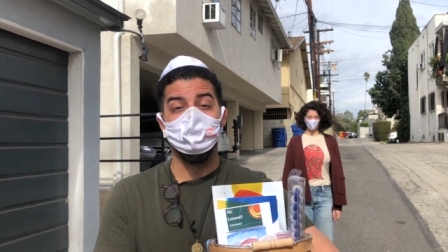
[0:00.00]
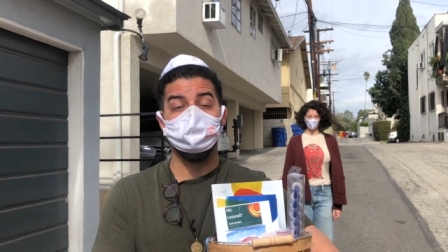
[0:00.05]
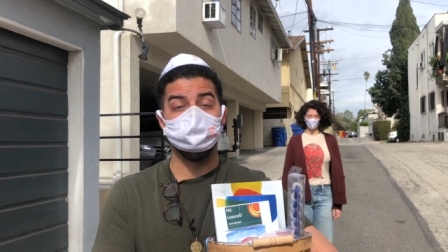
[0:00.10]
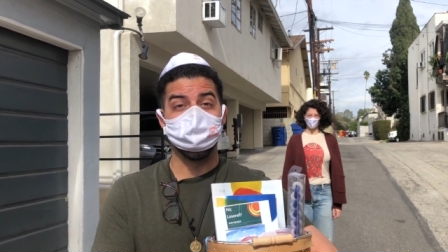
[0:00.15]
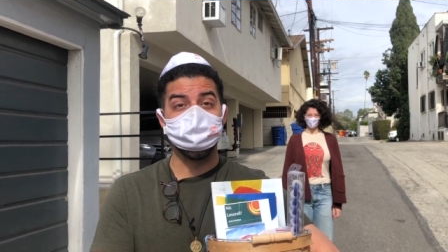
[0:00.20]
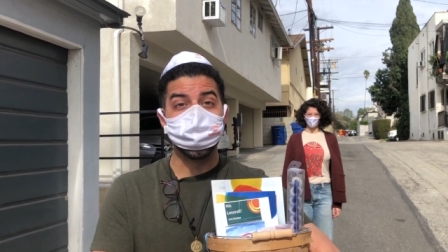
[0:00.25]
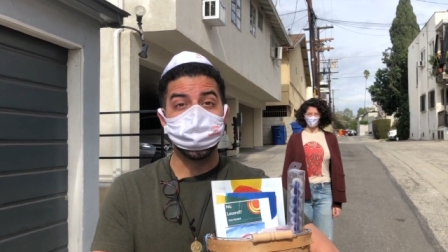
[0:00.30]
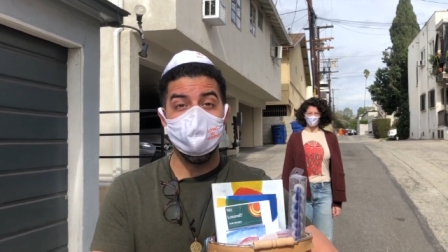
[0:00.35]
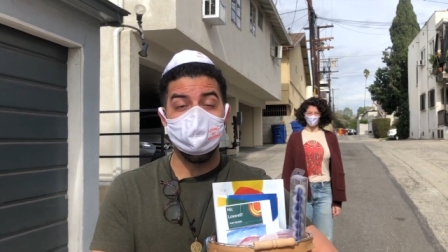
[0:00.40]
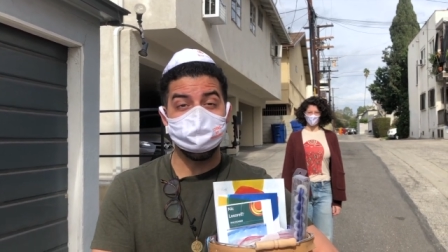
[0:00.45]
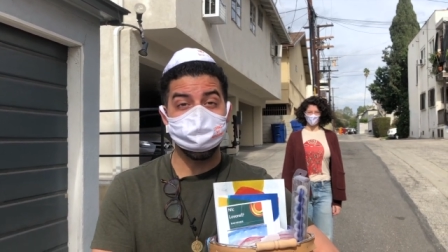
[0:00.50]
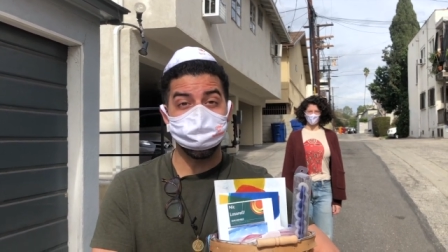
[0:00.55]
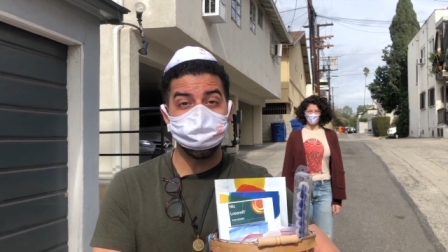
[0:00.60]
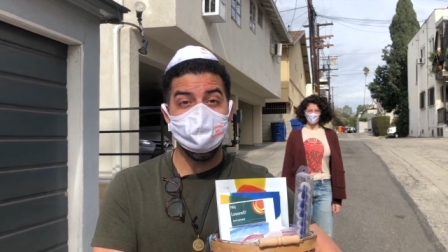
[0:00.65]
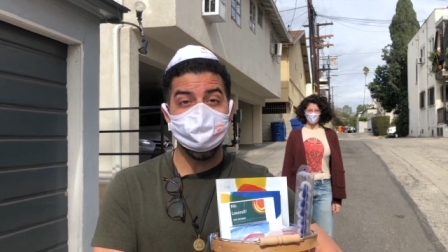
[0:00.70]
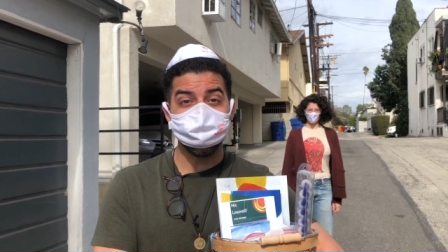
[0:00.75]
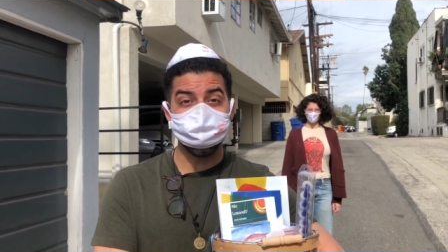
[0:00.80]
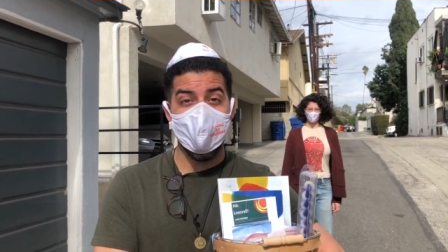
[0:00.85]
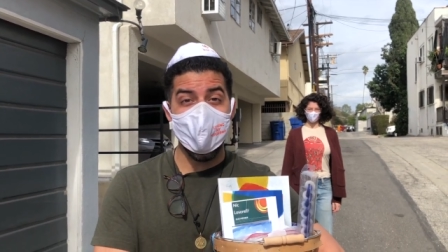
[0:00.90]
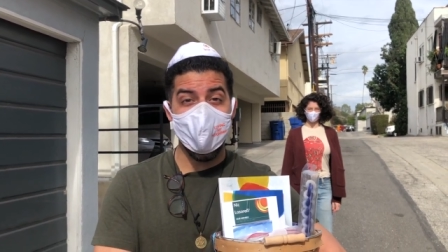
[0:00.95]
With the Jelly
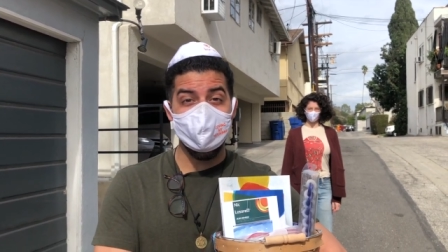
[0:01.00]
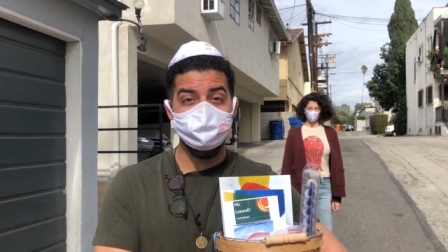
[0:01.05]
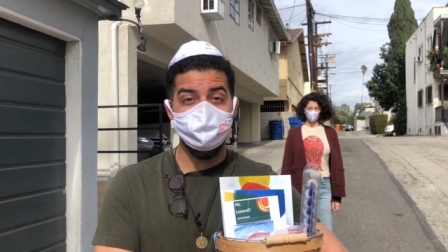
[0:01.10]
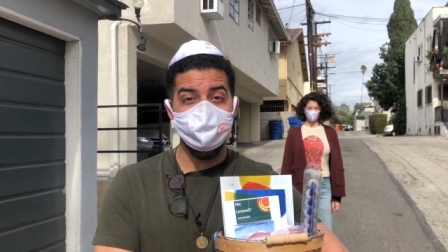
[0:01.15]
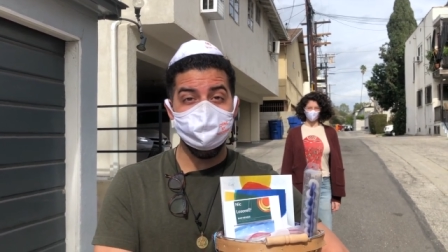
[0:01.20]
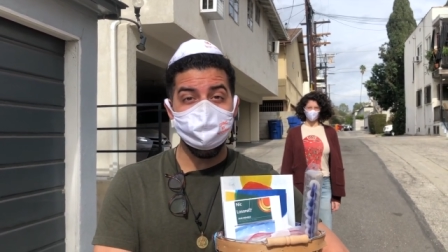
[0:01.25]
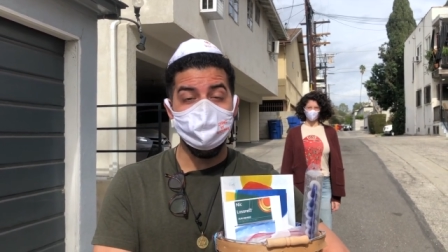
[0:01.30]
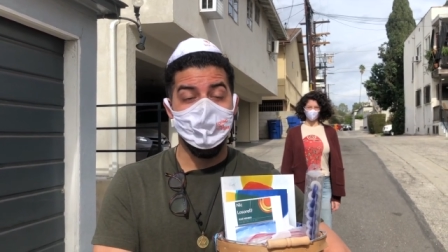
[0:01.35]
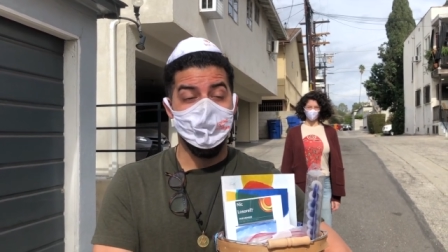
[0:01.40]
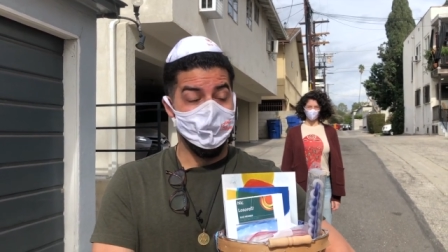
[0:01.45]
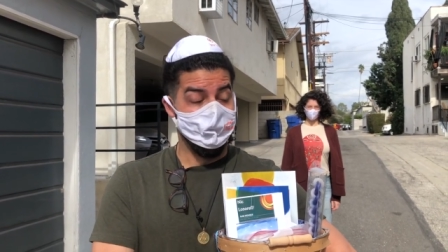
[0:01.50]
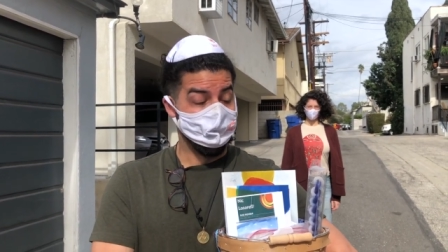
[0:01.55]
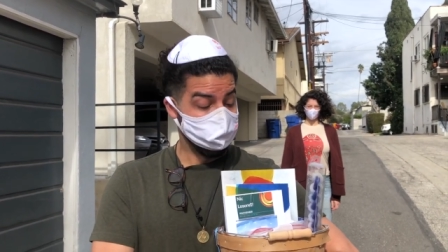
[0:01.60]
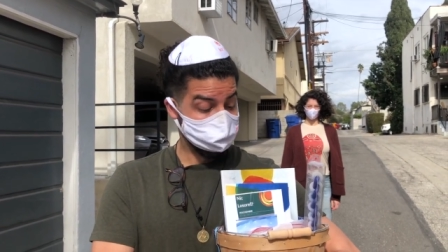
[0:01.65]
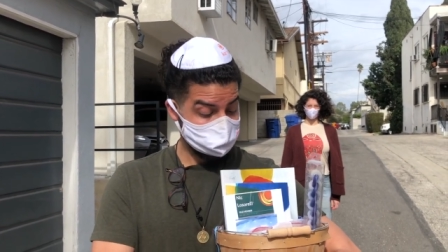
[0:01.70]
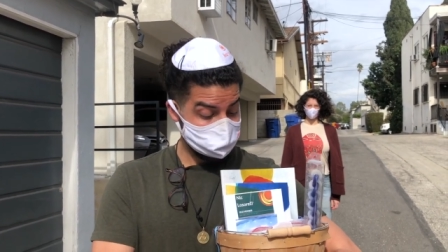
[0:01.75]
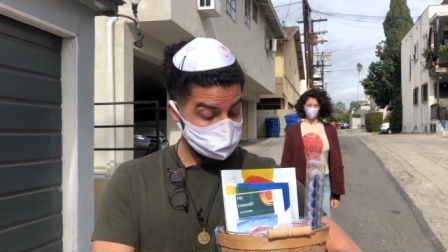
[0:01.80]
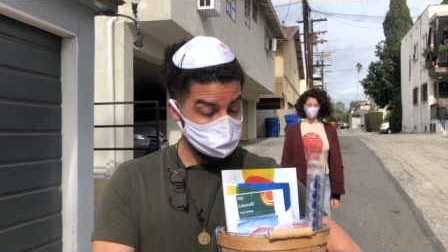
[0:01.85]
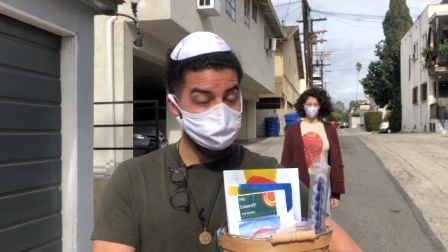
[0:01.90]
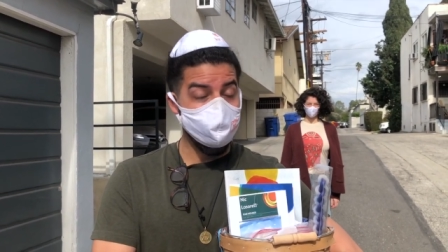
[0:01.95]
Drush add on,
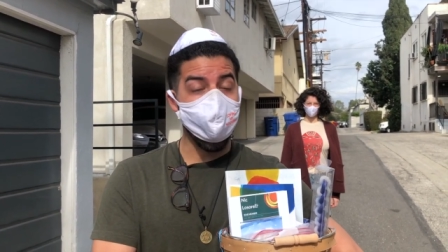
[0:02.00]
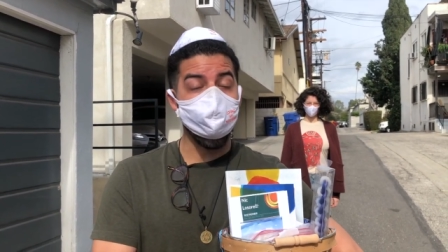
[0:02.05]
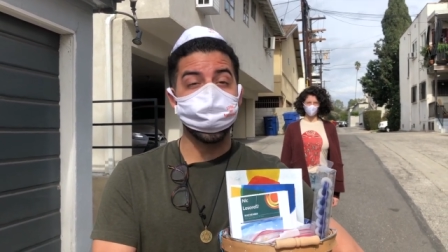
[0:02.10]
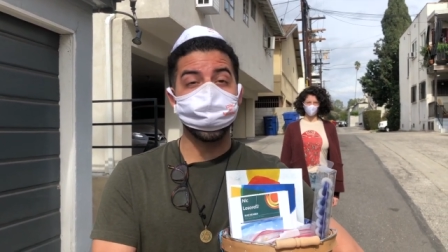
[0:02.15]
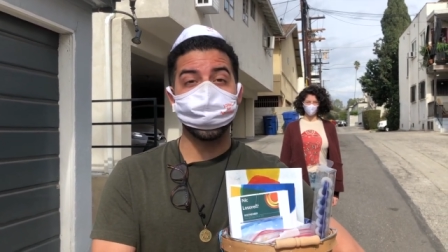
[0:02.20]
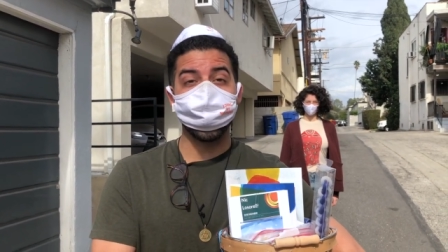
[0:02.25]
IKAR